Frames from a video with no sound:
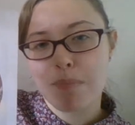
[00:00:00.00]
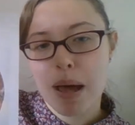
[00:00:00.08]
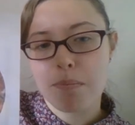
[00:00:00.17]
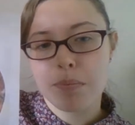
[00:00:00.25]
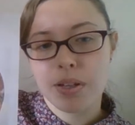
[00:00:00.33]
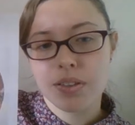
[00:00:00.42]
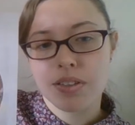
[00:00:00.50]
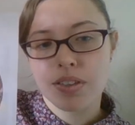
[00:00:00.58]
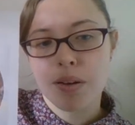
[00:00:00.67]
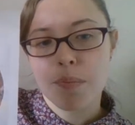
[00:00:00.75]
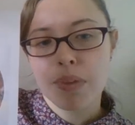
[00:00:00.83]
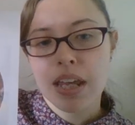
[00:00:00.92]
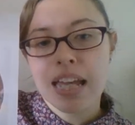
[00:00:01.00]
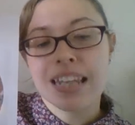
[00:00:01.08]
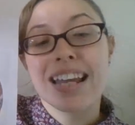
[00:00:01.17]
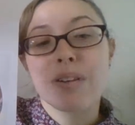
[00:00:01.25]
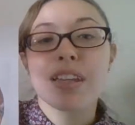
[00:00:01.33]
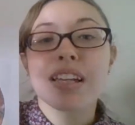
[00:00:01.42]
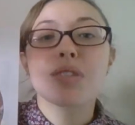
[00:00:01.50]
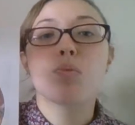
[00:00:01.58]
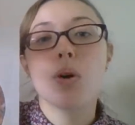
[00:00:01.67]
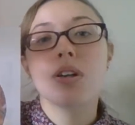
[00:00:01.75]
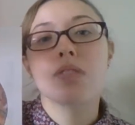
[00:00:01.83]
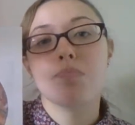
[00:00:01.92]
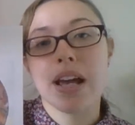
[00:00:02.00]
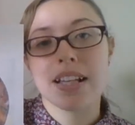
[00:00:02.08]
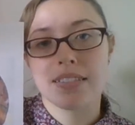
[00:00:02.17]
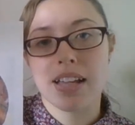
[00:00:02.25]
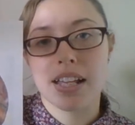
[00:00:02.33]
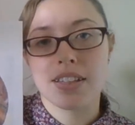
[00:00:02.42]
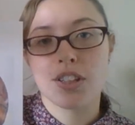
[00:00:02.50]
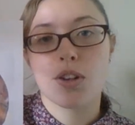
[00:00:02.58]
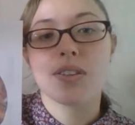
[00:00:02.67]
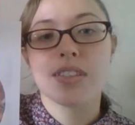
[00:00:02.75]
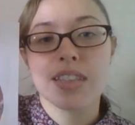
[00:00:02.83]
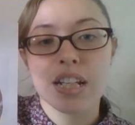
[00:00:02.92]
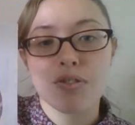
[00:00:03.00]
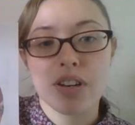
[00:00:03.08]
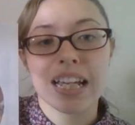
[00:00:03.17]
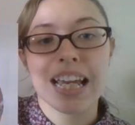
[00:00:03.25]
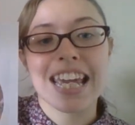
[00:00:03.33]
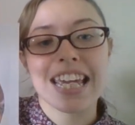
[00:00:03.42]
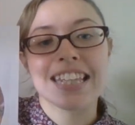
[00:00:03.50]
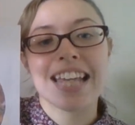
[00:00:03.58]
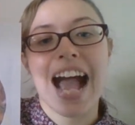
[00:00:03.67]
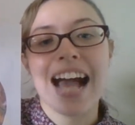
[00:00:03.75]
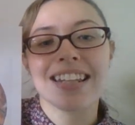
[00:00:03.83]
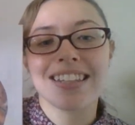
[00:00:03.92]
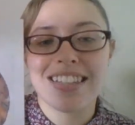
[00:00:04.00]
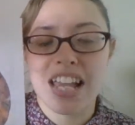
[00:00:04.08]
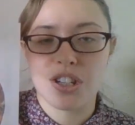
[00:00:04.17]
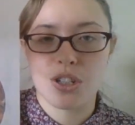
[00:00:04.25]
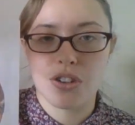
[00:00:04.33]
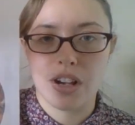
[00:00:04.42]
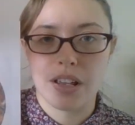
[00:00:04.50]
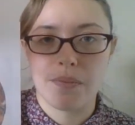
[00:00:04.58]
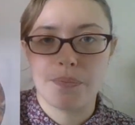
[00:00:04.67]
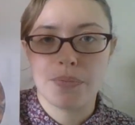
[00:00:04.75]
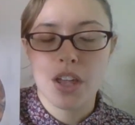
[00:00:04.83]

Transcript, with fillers: members. Now, this would make sense considering his ancestry.